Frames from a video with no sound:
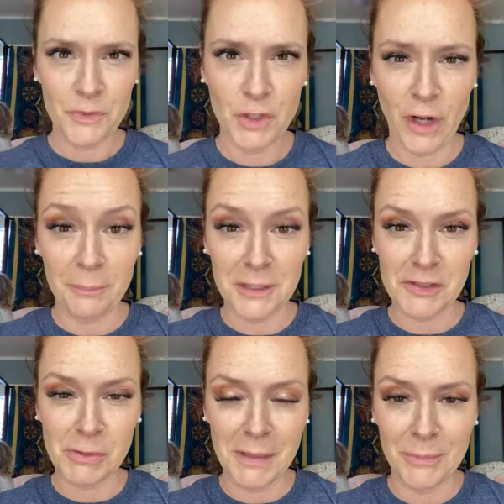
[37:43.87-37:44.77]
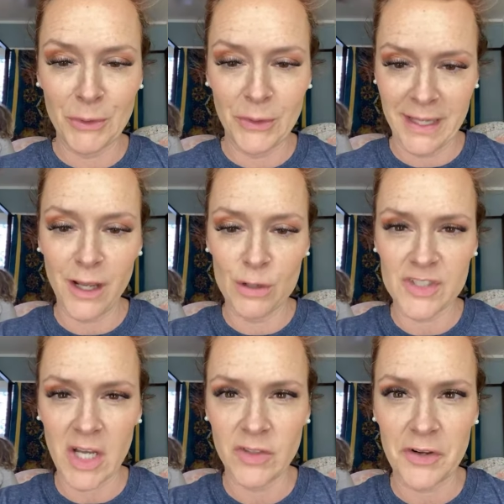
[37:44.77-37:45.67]
Grandpa's swimming pool. He had a
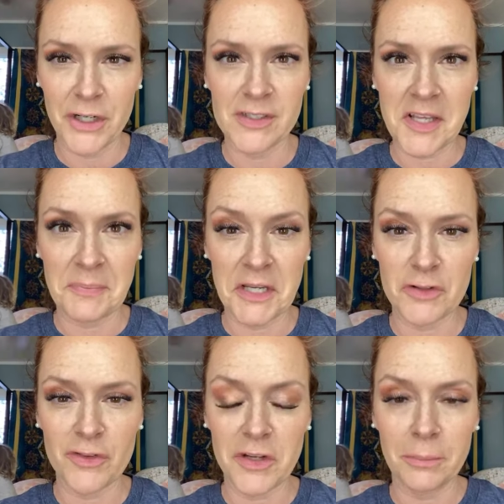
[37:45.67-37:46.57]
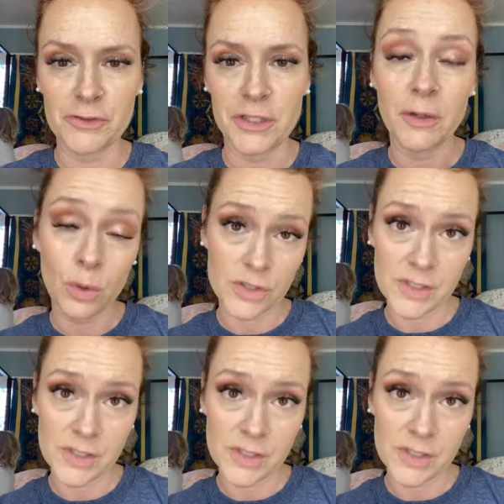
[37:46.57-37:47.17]
hotel down here in San Pedro, the Doubletree, gorgeous,